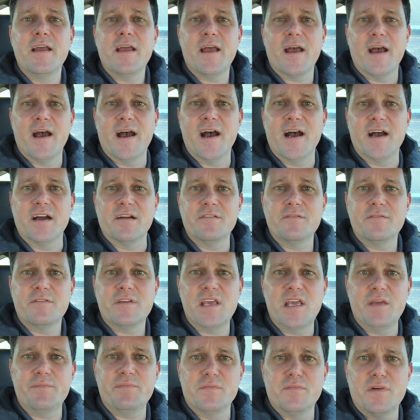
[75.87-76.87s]
Uh,
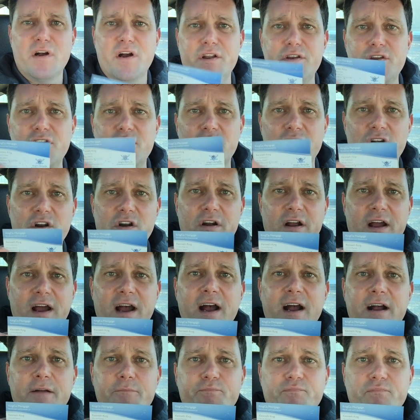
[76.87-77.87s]
keep him on your
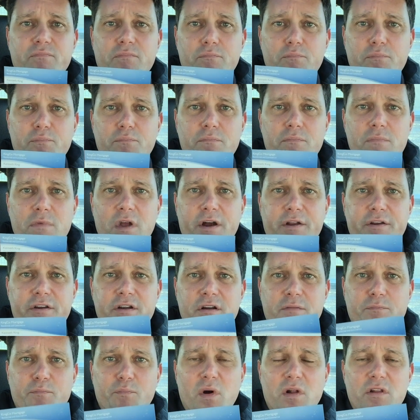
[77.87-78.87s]
uh, on
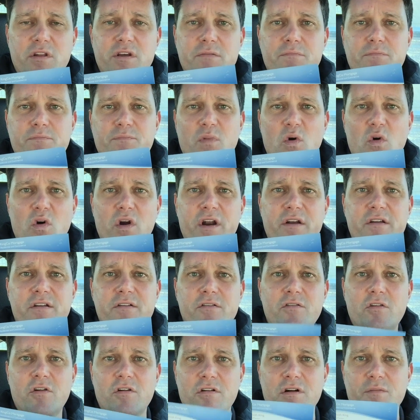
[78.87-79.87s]
your bulletin board
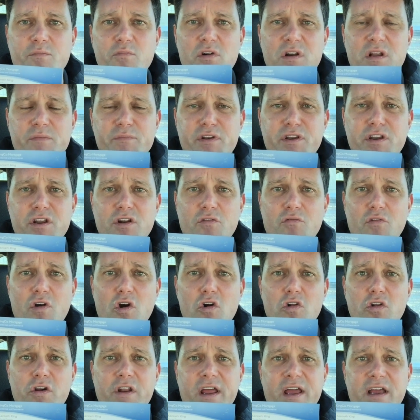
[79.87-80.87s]
or put him in your
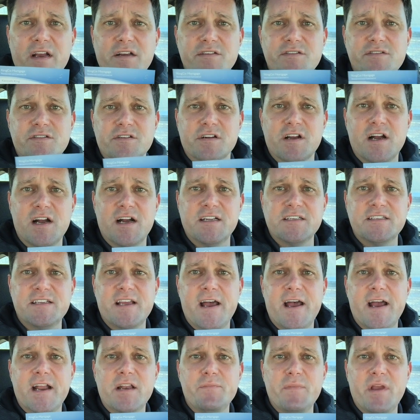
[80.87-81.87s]
Rolodex or
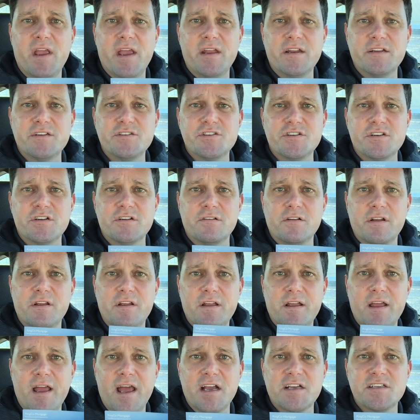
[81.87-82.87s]
contact manager.
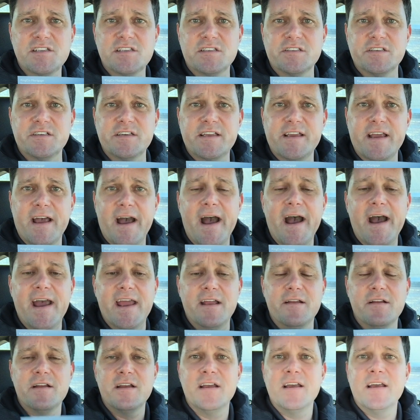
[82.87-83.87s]
Excellent
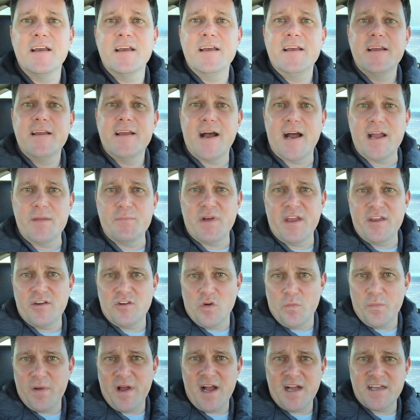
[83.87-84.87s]
guy. I'm
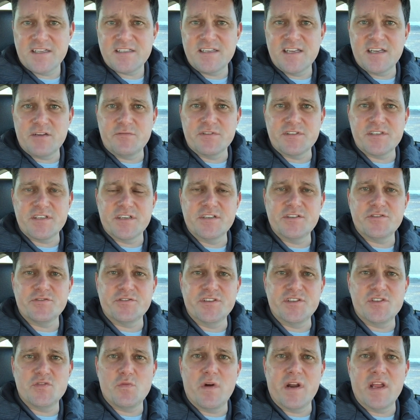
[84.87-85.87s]
Michael Poczynek with
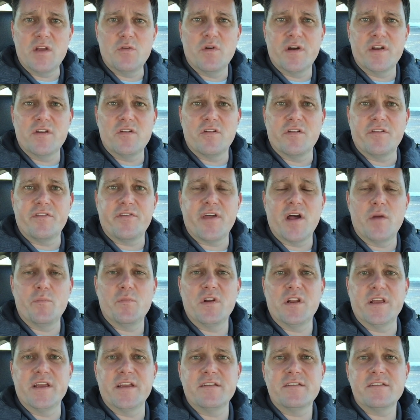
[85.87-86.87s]
Century 21
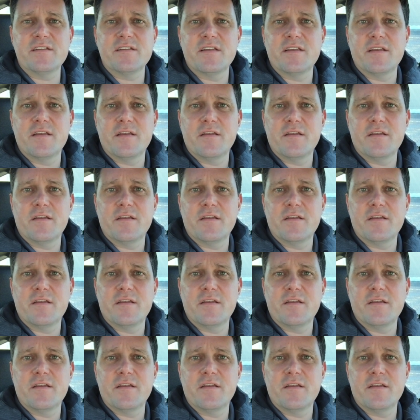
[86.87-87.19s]
Northumberland.